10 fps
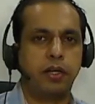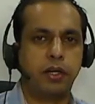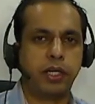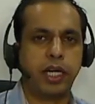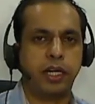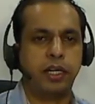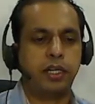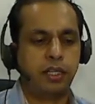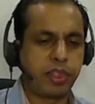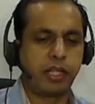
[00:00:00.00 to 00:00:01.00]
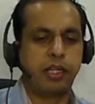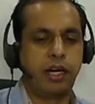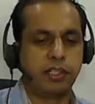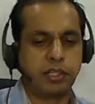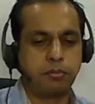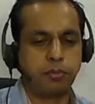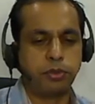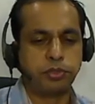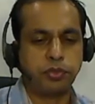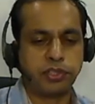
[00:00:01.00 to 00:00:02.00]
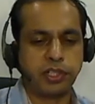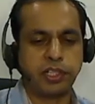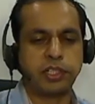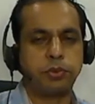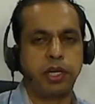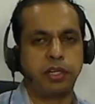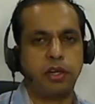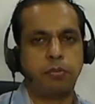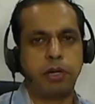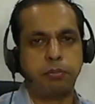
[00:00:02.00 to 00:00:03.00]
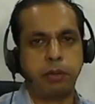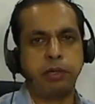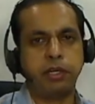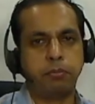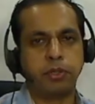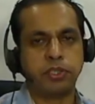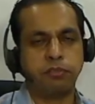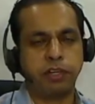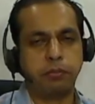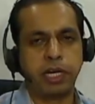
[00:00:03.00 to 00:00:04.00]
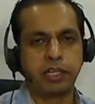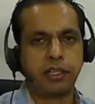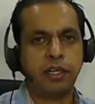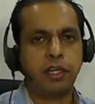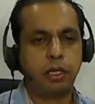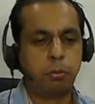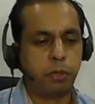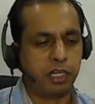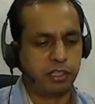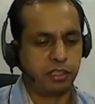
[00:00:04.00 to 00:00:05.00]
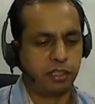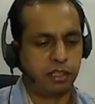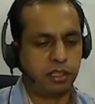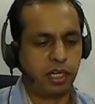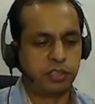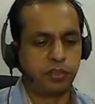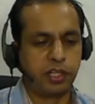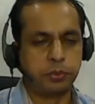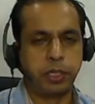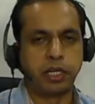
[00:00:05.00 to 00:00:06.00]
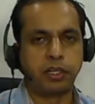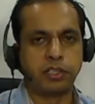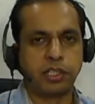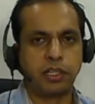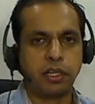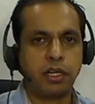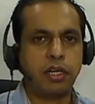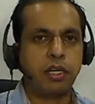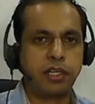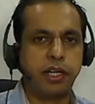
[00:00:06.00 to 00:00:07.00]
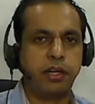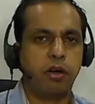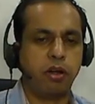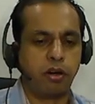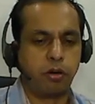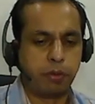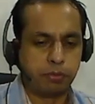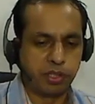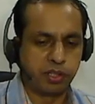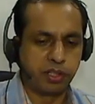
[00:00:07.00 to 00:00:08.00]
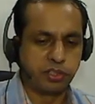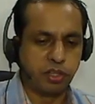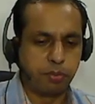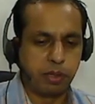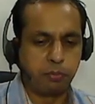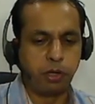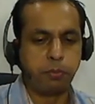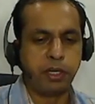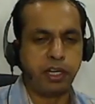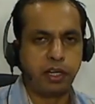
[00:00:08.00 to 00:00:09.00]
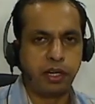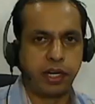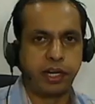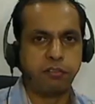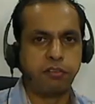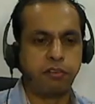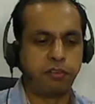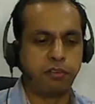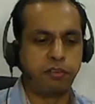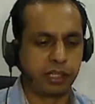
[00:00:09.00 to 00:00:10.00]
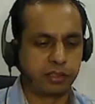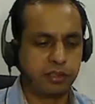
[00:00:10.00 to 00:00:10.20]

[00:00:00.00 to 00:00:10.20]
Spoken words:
Okay, there are some useful circuits where the op amp may be in positive feedback, but as far as we are concerned, in all our op amp circuits, the op amp will be in negative feedback.